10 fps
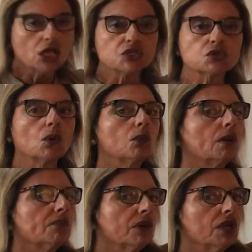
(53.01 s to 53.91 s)
So
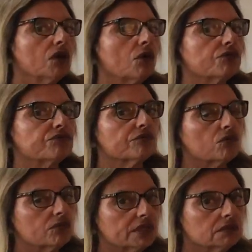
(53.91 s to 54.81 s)
I'm going to go
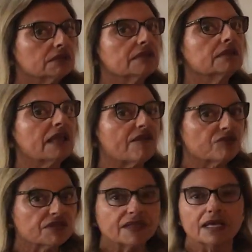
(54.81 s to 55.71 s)
through
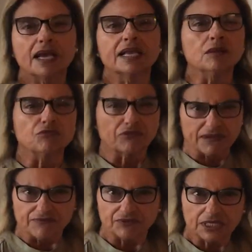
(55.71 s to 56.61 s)
everything kind of
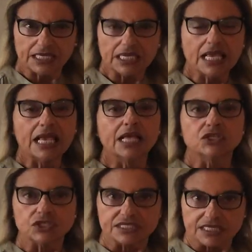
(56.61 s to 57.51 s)
briefly,
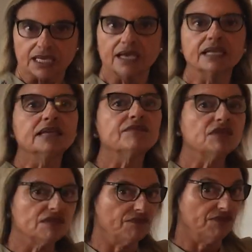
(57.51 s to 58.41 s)
just to kind of give you
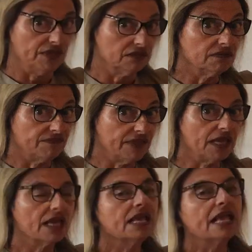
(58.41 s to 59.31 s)
the feel of it,
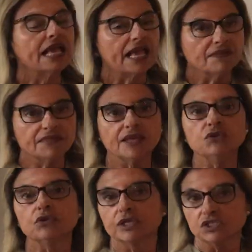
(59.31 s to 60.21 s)
and then
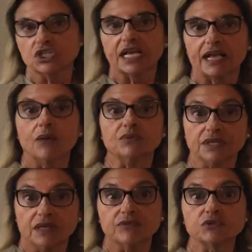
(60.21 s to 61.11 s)
you can check out
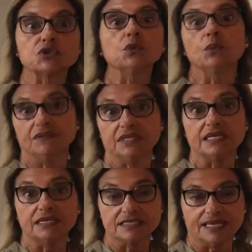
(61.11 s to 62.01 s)
the other two with the
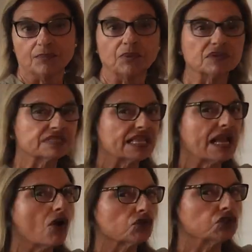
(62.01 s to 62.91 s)
examples. They
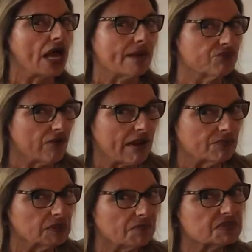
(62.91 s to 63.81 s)
are lab
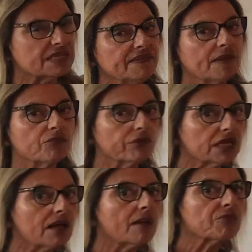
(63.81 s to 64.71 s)
problems, they're pretty
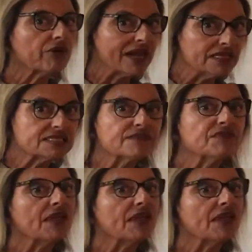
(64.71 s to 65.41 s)
comprehensive.